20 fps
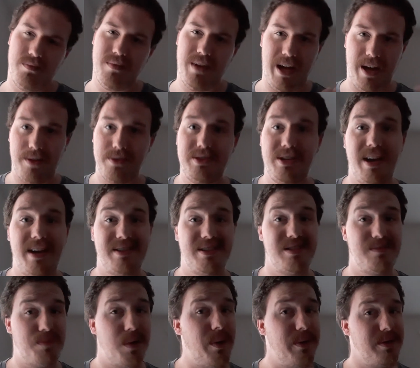Altex
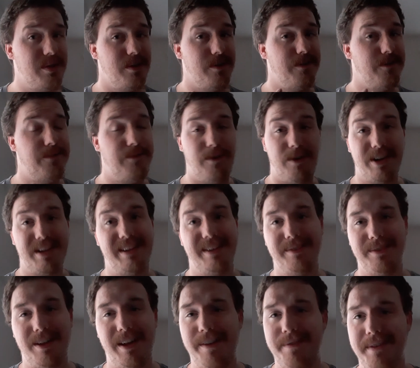is probably going to
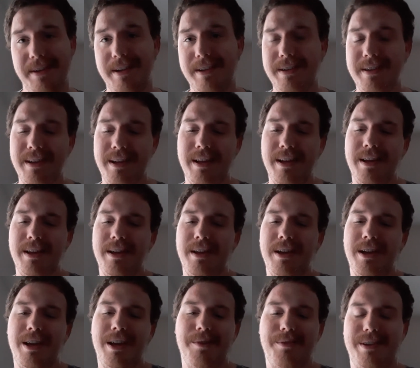fucking love it
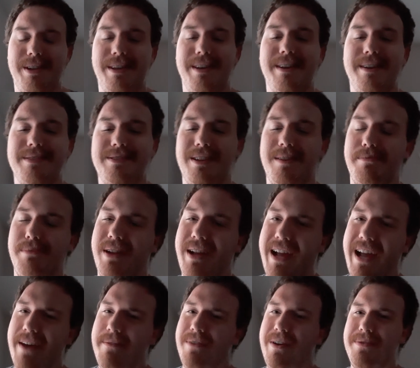when he hears it. But I
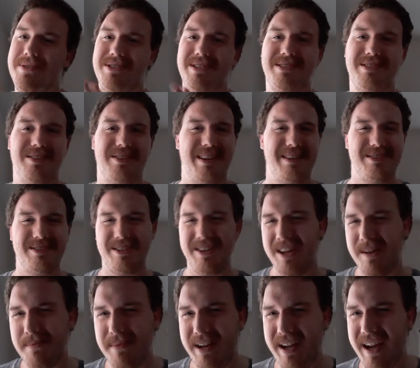have references to like
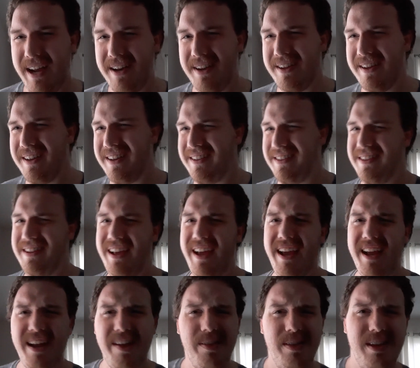Terminator and
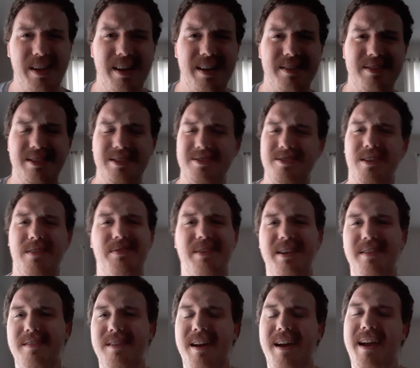Aliens and stuff
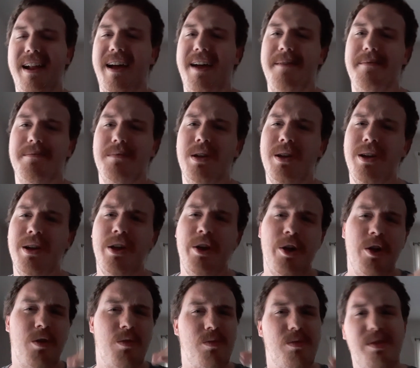like that. I'm
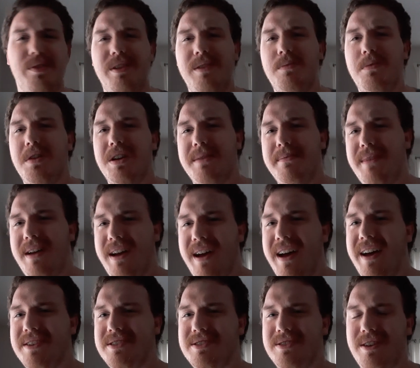really working my
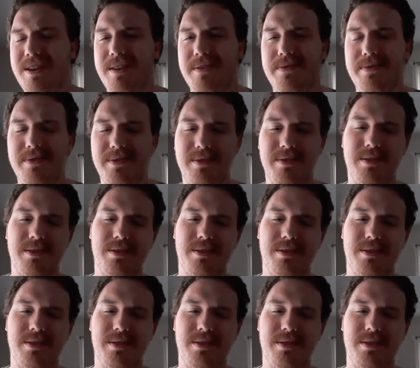ass off